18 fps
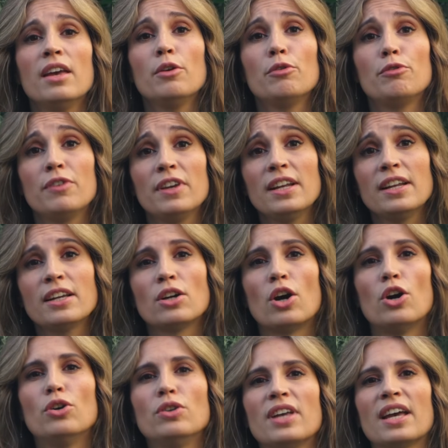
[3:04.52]
Feeding
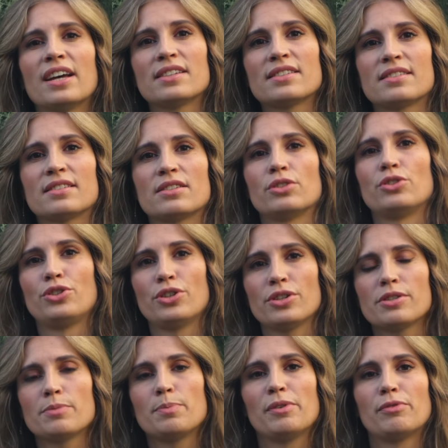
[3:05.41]
Hoyas
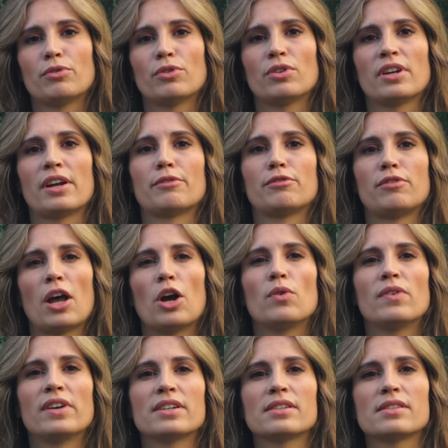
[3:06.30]
just before their
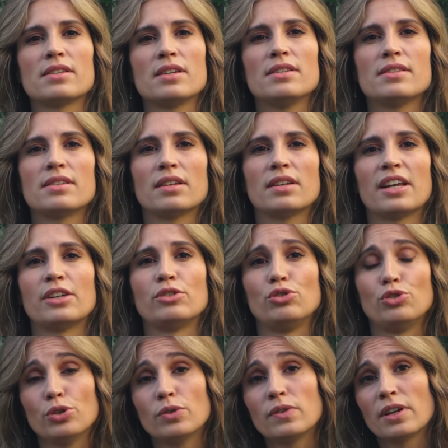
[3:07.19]
flowering season
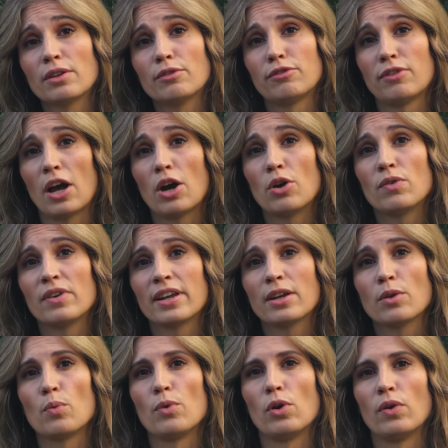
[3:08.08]
and during
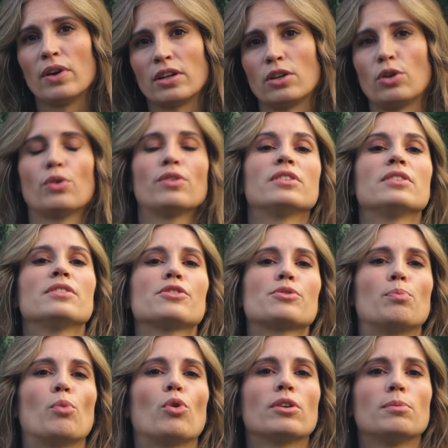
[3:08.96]
flowering will
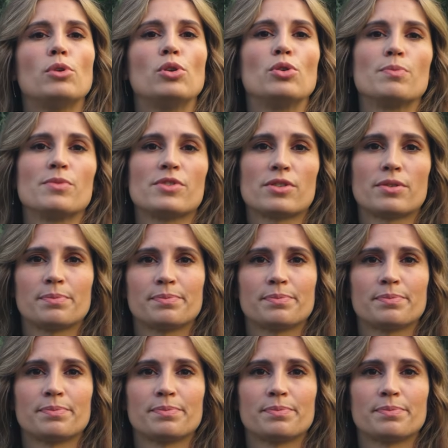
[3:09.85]
encourage more blooms.